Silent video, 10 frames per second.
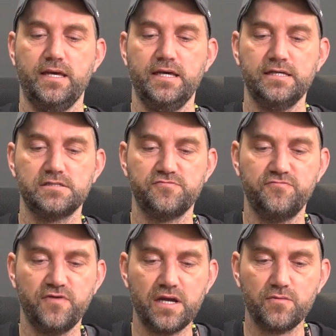It's
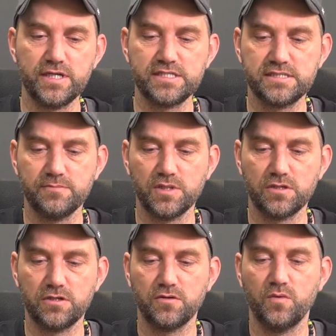very
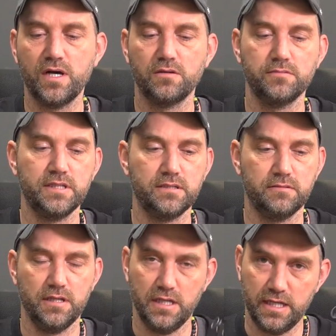similar. Well,
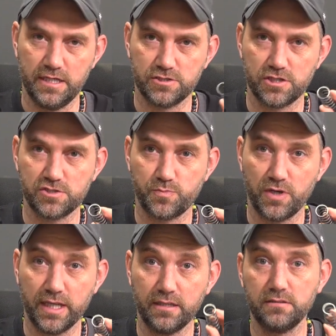here's our
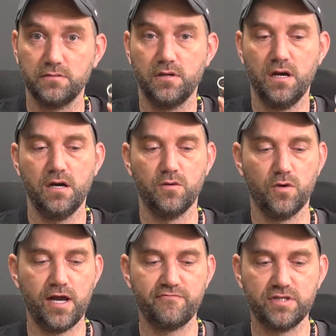spring.
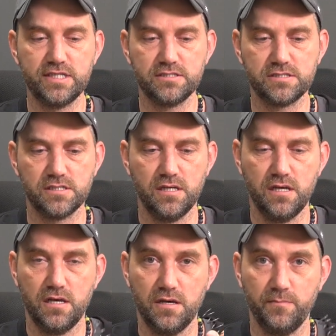We're having these
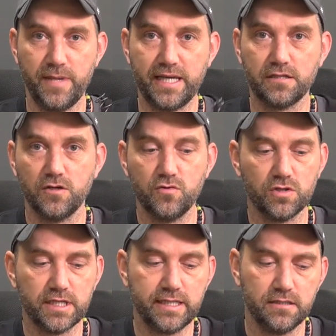made
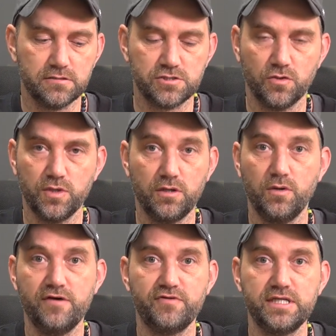locally, so we
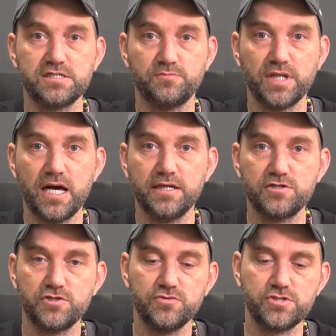don't have any supply
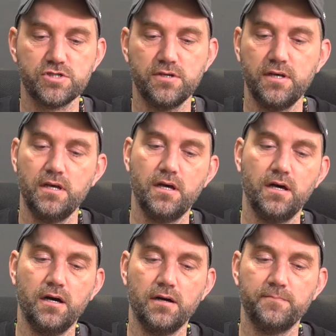issues.
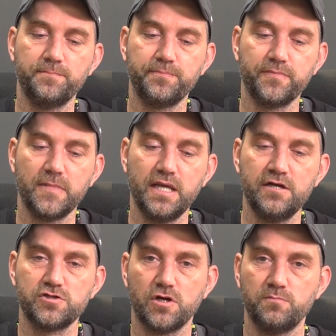
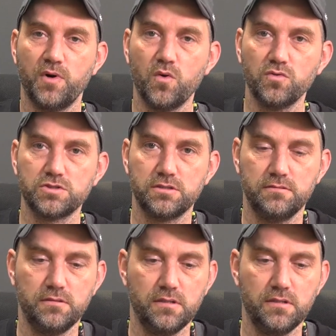Here's our bolt.